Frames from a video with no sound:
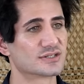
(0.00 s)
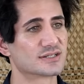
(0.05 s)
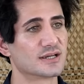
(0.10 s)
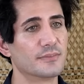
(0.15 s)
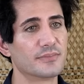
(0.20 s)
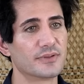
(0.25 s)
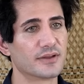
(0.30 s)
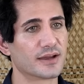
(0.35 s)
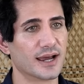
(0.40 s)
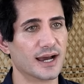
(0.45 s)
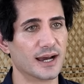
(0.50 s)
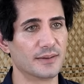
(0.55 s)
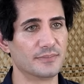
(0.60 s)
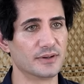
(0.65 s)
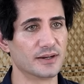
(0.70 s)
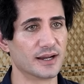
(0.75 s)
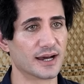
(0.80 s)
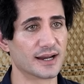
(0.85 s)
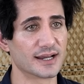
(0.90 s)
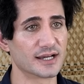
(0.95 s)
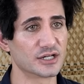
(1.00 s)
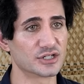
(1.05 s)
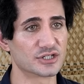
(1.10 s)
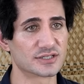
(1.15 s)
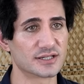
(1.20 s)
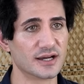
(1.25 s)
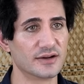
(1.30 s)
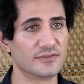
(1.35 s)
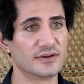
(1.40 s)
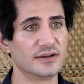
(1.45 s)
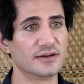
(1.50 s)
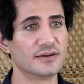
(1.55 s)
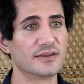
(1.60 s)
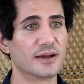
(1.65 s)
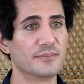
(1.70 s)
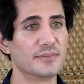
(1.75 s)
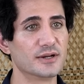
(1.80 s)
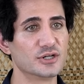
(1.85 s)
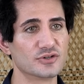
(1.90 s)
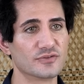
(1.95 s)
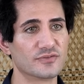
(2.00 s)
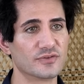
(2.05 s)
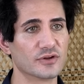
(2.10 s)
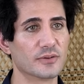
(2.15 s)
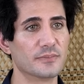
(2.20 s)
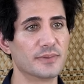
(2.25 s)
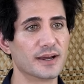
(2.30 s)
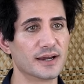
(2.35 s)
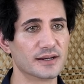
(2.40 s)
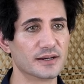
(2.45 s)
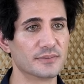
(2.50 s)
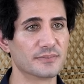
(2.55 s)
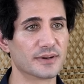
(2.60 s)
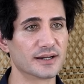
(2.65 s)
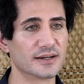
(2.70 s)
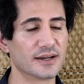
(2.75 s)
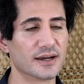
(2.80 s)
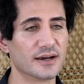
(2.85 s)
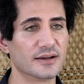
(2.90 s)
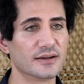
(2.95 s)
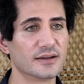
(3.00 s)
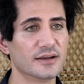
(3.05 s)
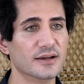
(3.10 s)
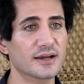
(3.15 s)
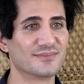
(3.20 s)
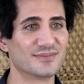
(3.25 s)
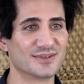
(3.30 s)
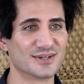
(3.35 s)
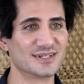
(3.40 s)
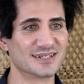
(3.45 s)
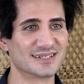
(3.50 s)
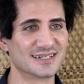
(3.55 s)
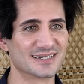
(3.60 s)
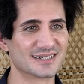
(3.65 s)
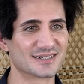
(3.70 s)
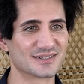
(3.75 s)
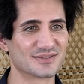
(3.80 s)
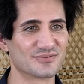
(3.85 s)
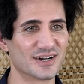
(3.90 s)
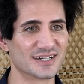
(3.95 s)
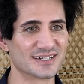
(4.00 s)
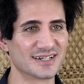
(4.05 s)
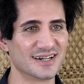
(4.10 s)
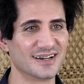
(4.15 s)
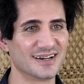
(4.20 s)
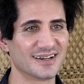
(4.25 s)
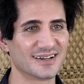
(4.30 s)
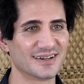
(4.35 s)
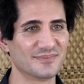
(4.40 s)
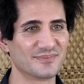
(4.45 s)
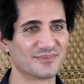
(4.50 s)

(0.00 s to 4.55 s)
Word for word: something happened at age 7 that made you feel abandoned by dad. Is this resonating?